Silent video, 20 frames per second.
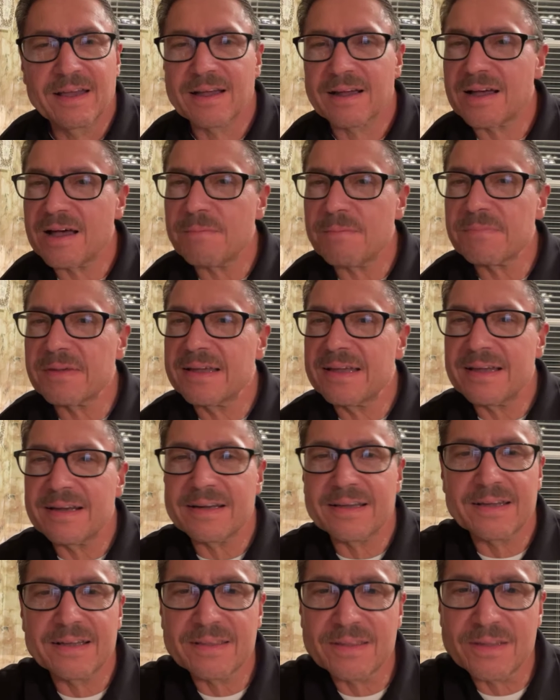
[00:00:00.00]
Come get
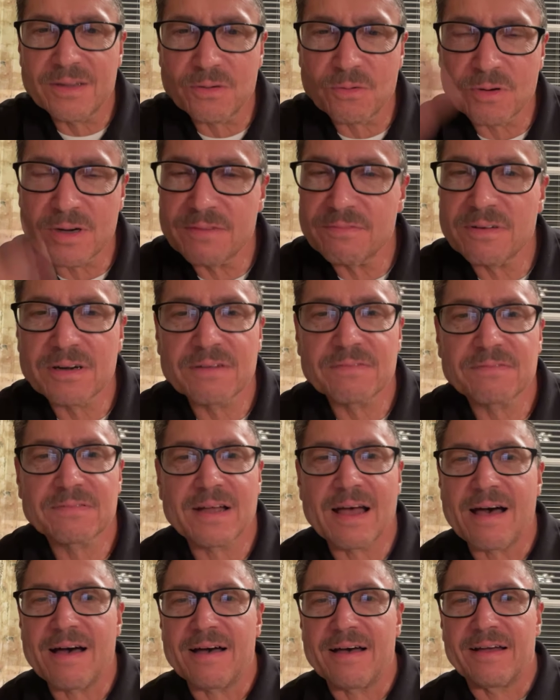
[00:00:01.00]
in the river of
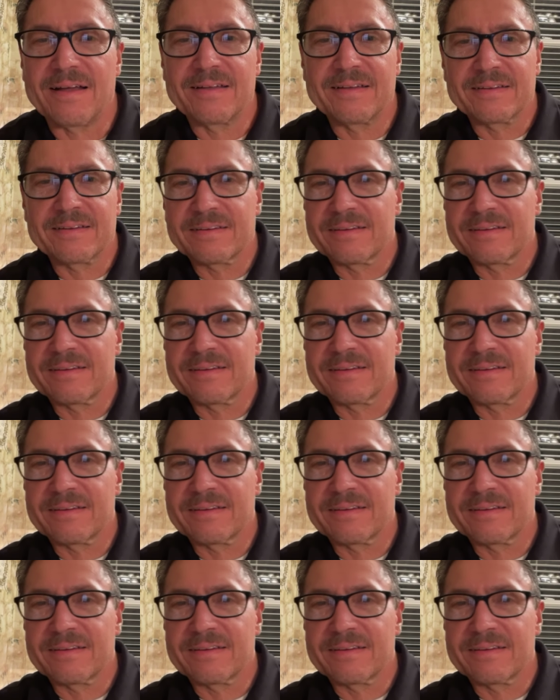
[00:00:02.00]
God